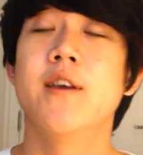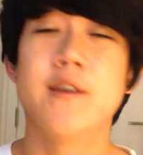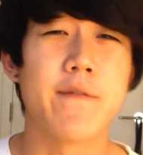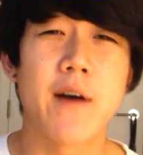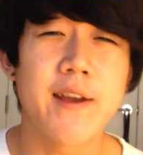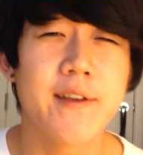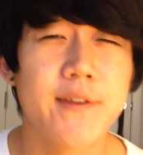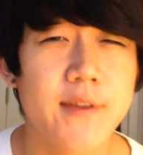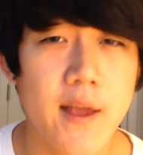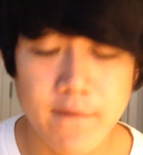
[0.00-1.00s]
defined and
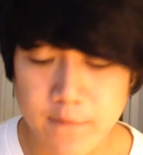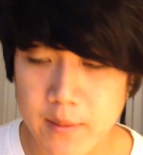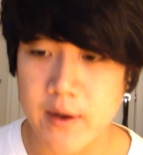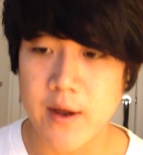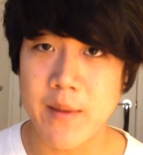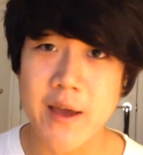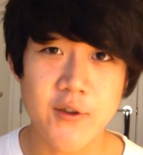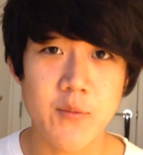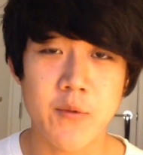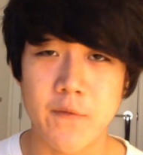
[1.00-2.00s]
stuff, but I
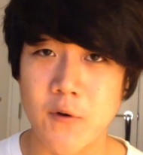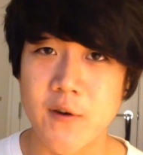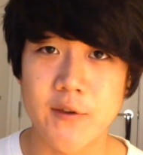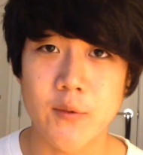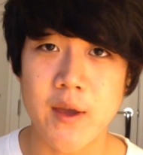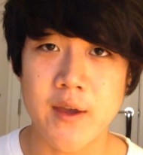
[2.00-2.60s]
actually prefer it this way.